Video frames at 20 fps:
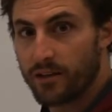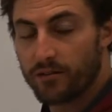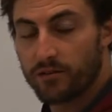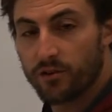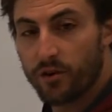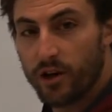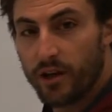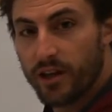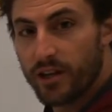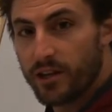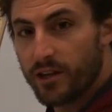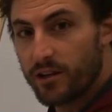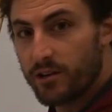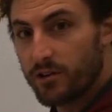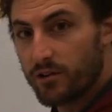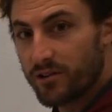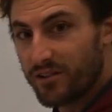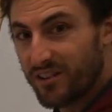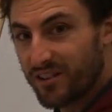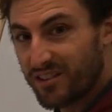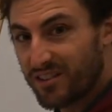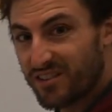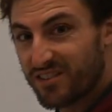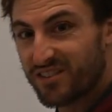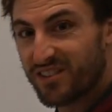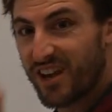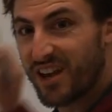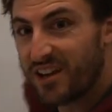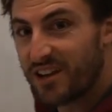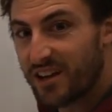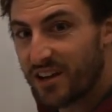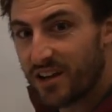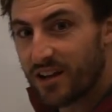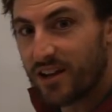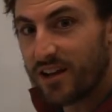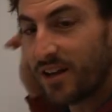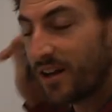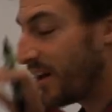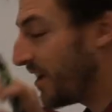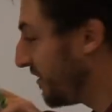So all I need to do is extend
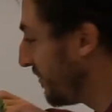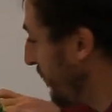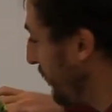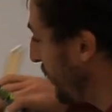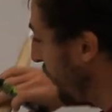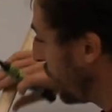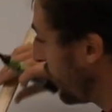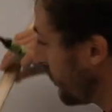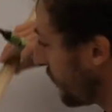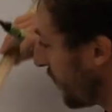it as if it was